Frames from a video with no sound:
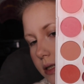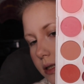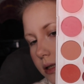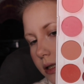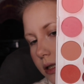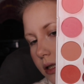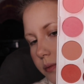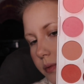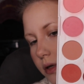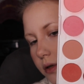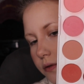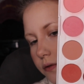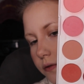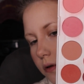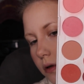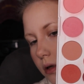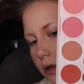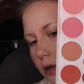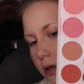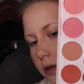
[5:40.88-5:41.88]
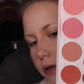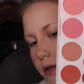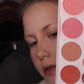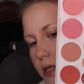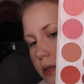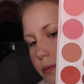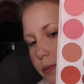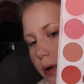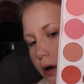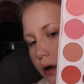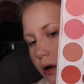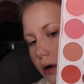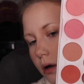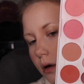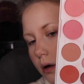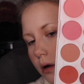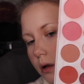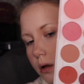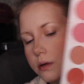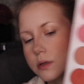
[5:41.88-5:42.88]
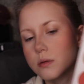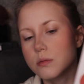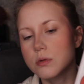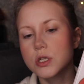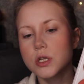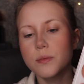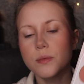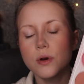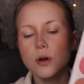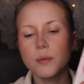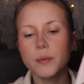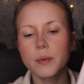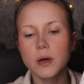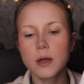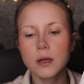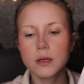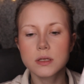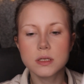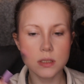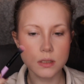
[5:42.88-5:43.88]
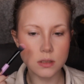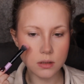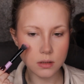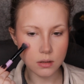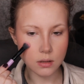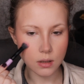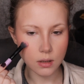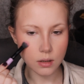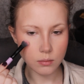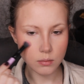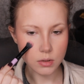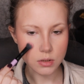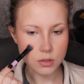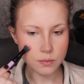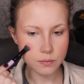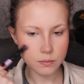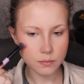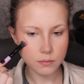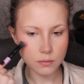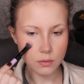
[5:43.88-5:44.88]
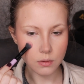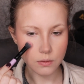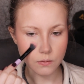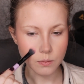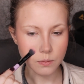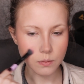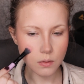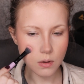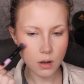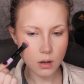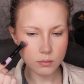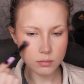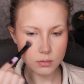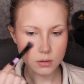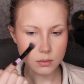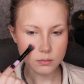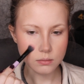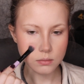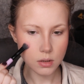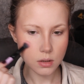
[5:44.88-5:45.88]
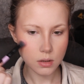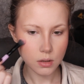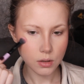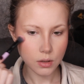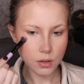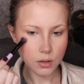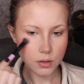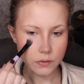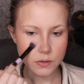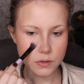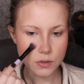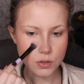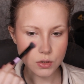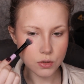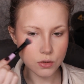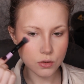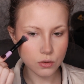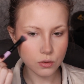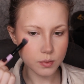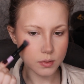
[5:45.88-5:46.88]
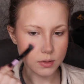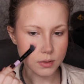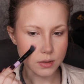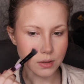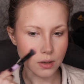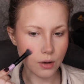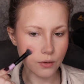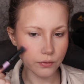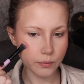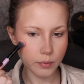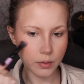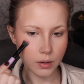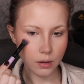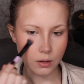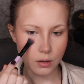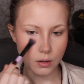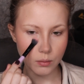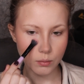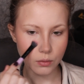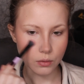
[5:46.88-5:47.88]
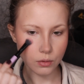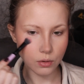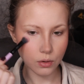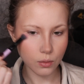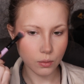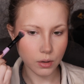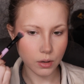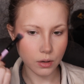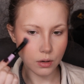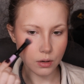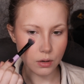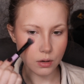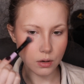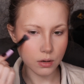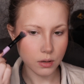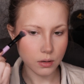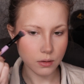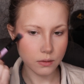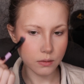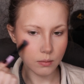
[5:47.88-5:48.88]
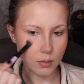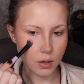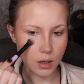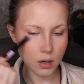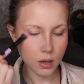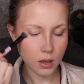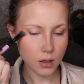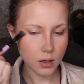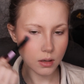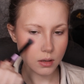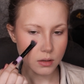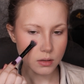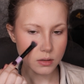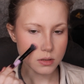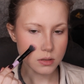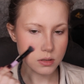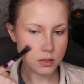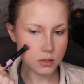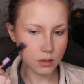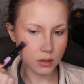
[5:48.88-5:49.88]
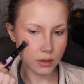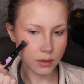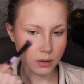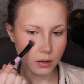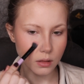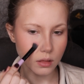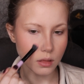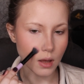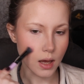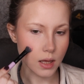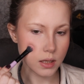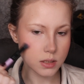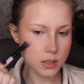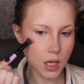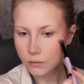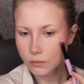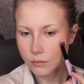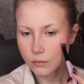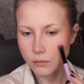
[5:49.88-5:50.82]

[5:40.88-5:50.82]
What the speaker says: a little bit of sparkle, shimmer, but it's not much of a problem. It's a super soft pink. I'm going underneath my eyes like that.